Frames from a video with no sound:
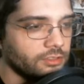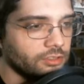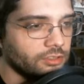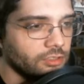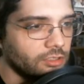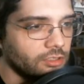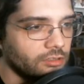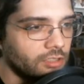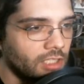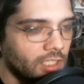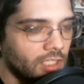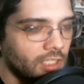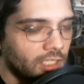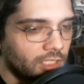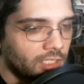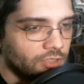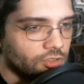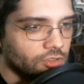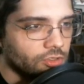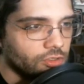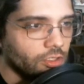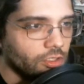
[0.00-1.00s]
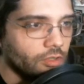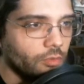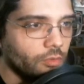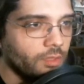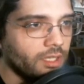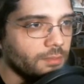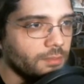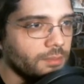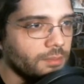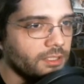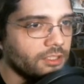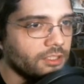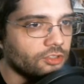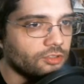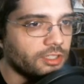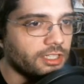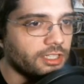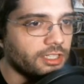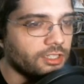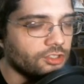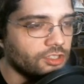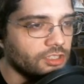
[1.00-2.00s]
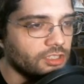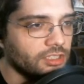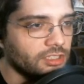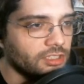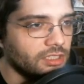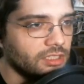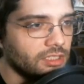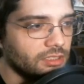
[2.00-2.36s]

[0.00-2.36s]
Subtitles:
So it's just another way to play the strategy, and